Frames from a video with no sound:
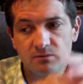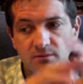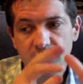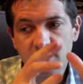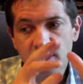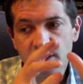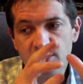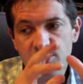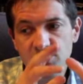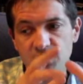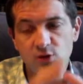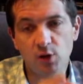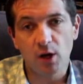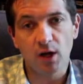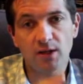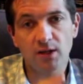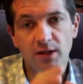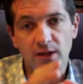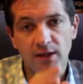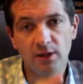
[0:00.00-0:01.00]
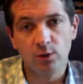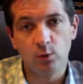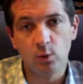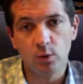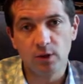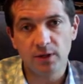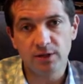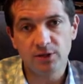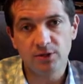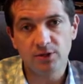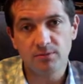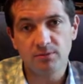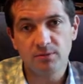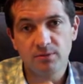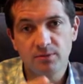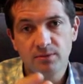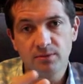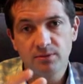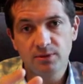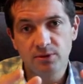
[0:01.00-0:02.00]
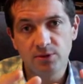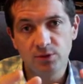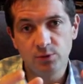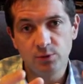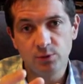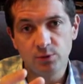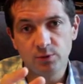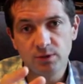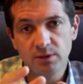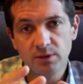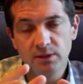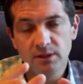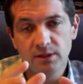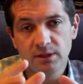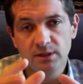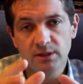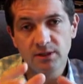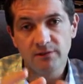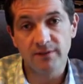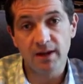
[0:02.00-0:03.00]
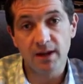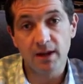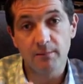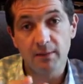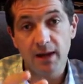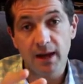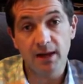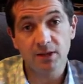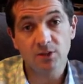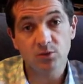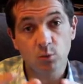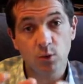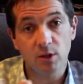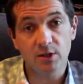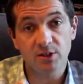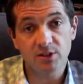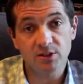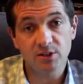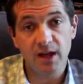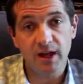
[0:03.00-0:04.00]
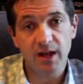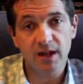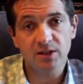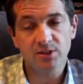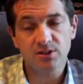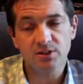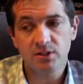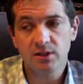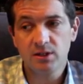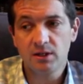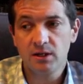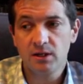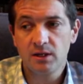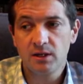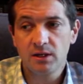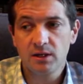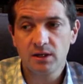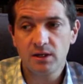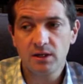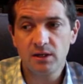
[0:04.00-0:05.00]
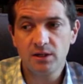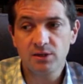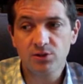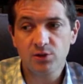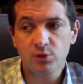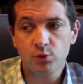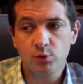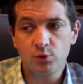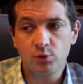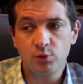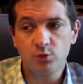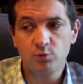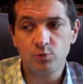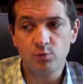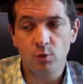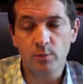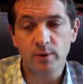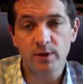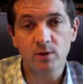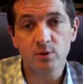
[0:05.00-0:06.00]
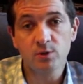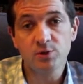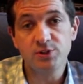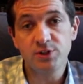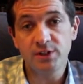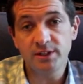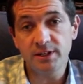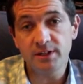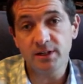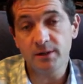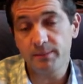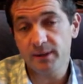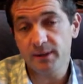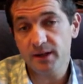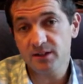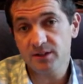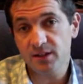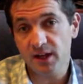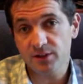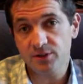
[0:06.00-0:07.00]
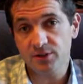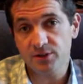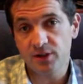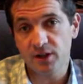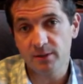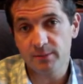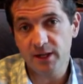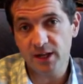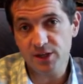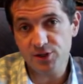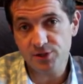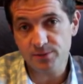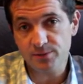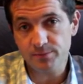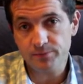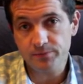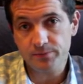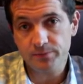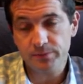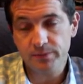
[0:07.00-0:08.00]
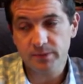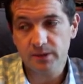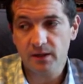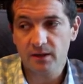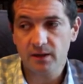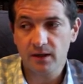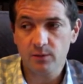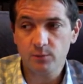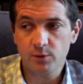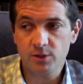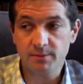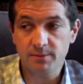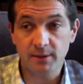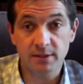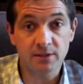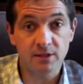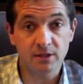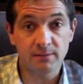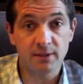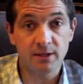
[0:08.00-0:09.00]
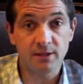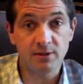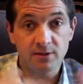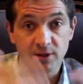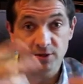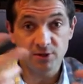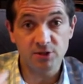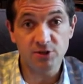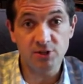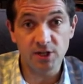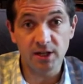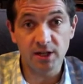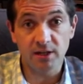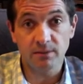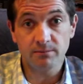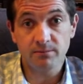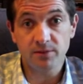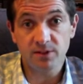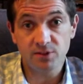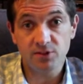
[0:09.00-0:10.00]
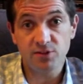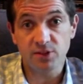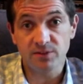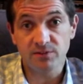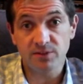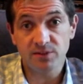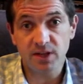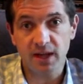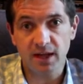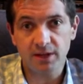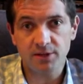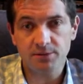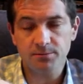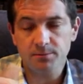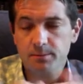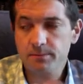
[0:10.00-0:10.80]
instructing an organism to develop as one sex is through what we call genotypic sex determination, which basically means there's a gene for sex.